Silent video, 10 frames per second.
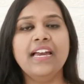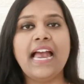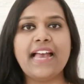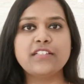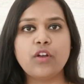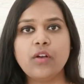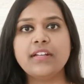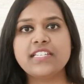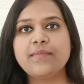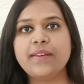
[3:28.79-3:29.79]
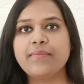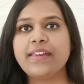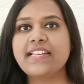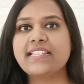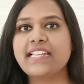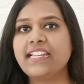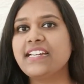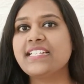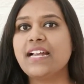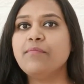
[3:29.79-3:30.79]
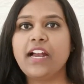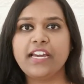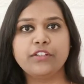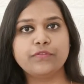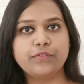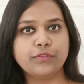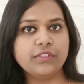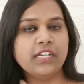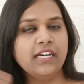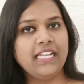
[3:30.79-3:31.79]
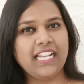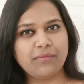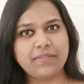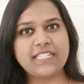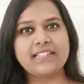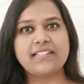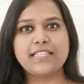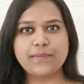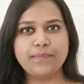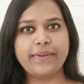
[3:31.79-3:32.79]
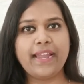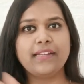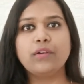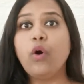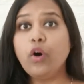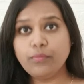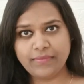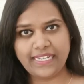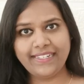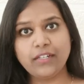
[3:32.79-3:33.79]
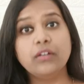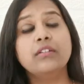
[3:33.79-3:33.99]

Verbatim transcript: As long as the baby is getting some kind of food like biscuits, bread or milk,